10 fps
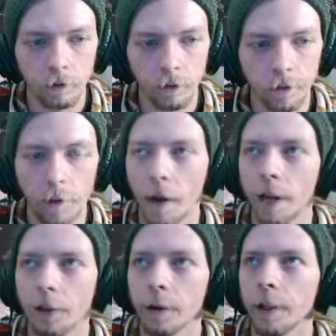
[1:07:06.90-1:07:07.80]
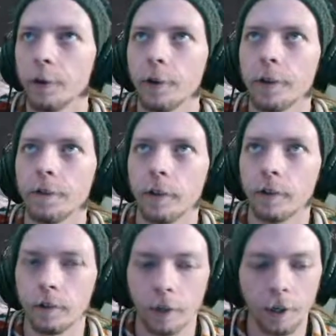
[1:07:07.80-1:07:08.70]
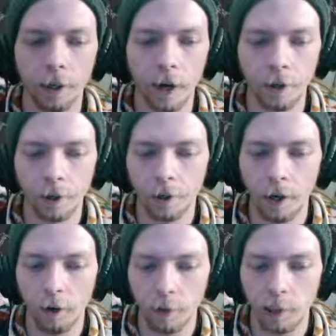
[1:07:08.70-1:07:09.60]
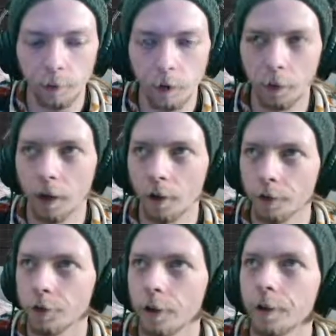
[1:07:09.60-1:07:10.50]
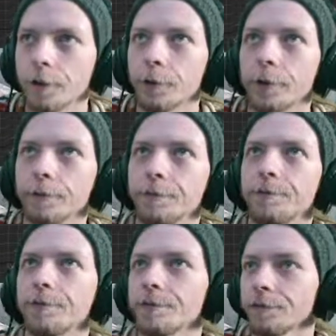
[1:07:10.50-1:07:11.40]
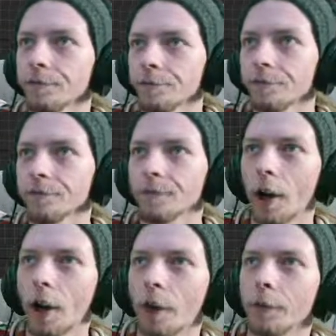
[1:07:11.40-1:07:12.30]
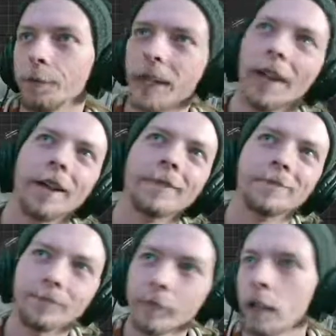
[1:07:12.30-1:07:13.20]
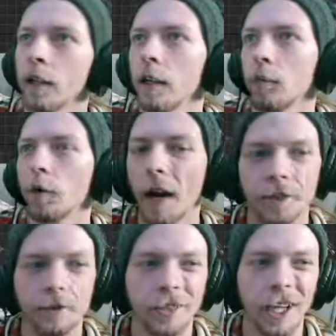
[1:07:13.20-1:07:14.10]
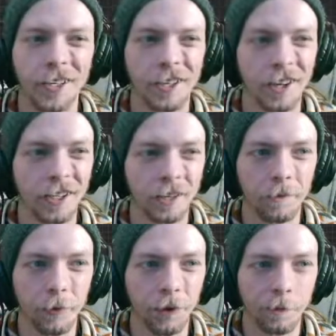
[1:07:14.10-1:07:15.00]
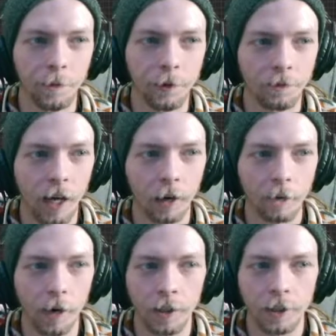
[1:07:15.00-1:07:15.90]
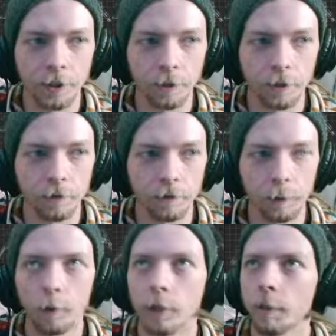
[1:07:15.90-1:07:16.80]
If I manually do it, then it can kind of cut down on spam accounts trying to join. Oh, yeah. We might change it at some point, but I don't mind just doing the rolls